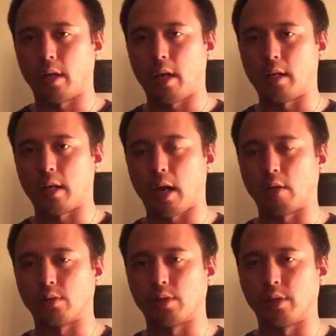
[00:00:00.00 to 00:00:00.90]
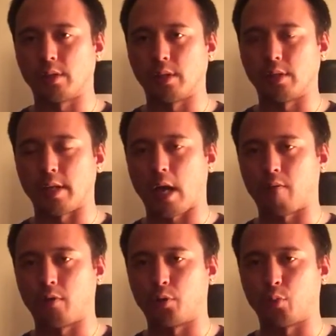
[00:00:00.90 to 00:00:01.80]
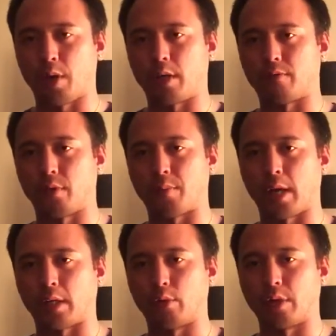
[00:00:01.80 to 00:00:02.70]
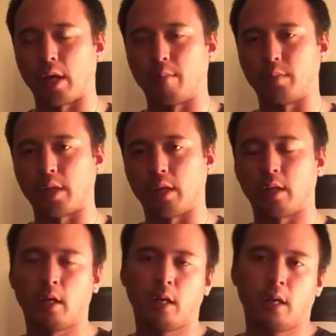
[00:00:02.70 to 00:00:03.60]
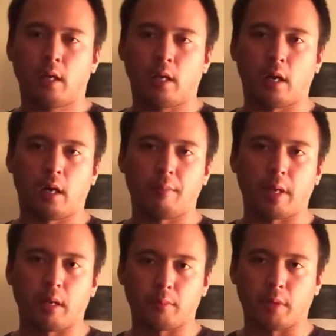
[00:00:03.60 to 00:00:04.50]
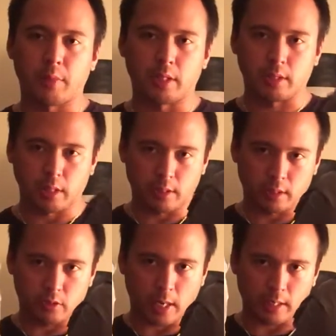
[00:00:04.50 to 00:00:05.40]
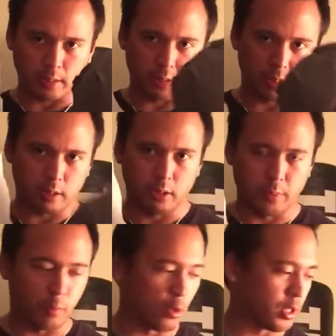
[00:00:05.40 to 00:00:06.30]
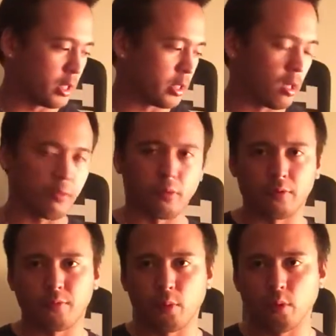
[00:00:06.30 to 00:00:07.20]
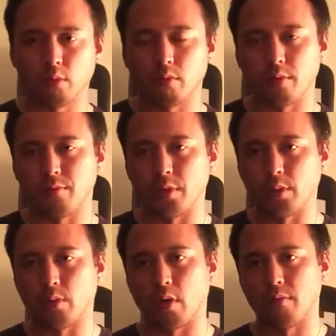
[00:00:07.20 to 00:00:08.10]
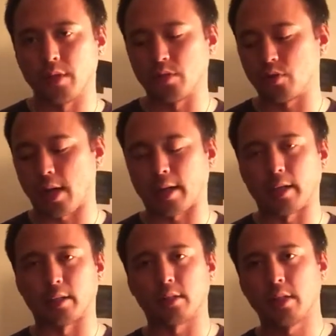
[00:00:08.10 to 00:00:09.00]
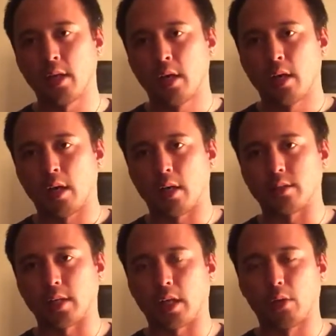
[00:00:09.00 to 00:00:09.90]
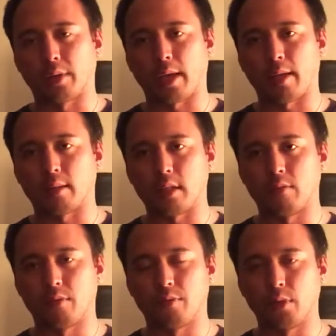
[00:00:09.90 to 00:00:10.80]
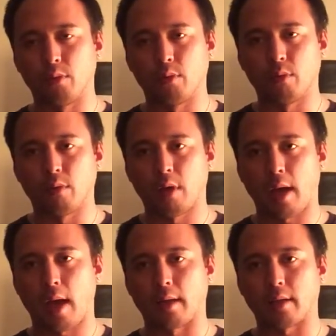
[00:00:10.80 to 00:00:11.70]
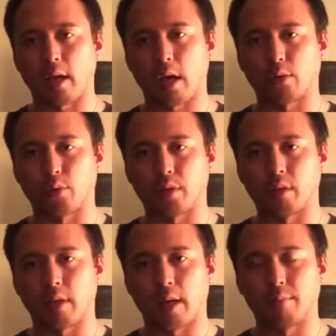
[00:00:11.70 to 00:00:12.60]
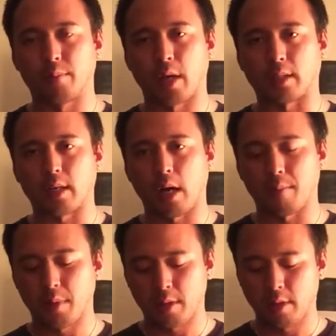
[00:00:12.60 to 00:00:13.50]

8 ounces is the average weight for the Patagonia M10. And I'm going to be discussing the jackets in a little bit more detail. For full review of these jackets, take a look at the review at outdoorgearlab.com.